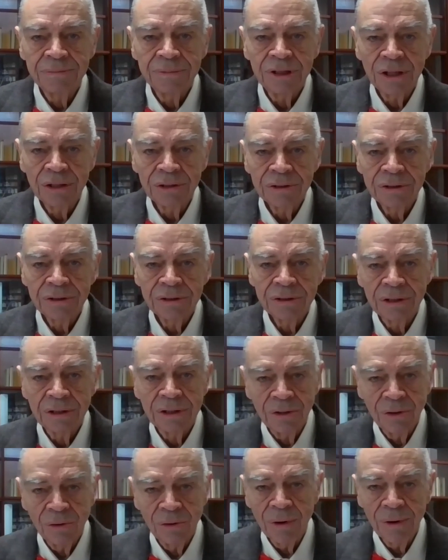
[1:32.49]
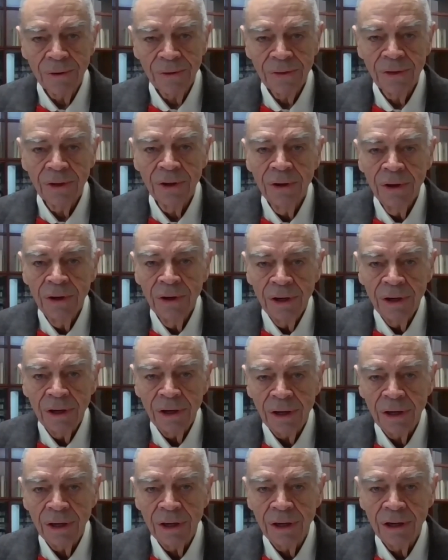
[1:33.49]
just to the north
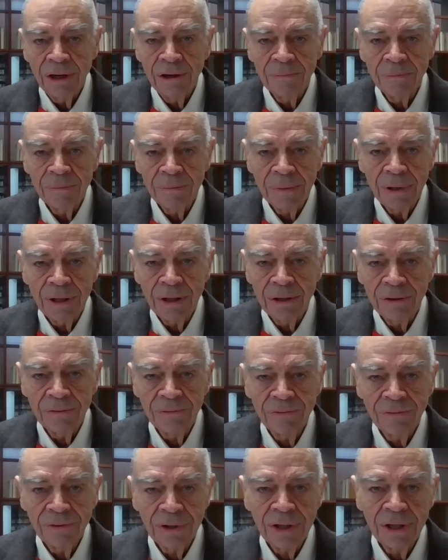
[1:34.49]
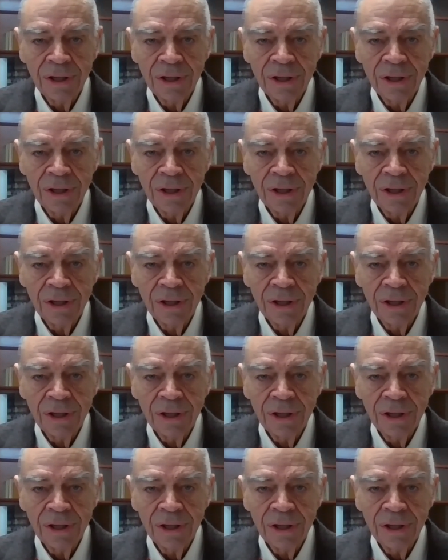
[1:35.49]
of